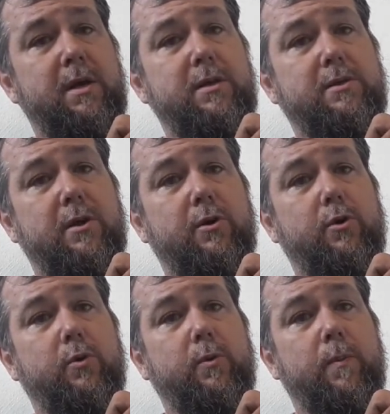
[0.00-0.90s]

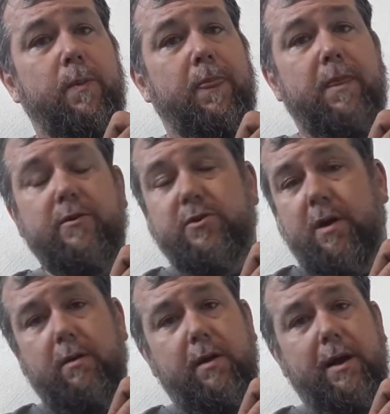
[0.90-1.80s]
So there's
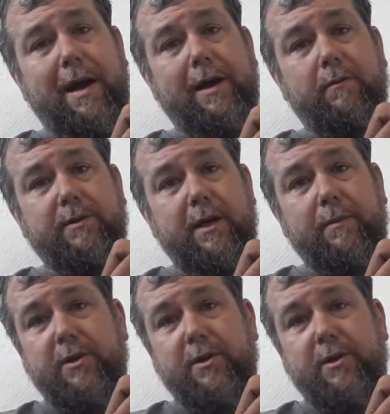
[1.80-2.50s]
not a lot of idle time.